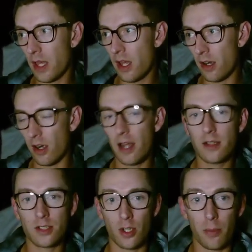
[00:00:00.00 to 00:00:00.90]
Alright,
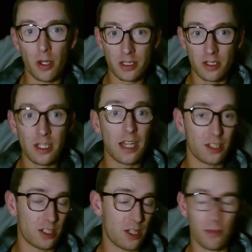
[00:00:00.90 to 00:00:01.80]
so personally, as I
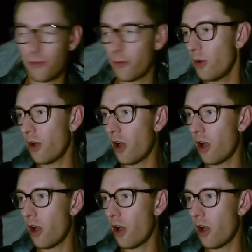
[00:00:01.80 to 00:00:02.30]
said before, I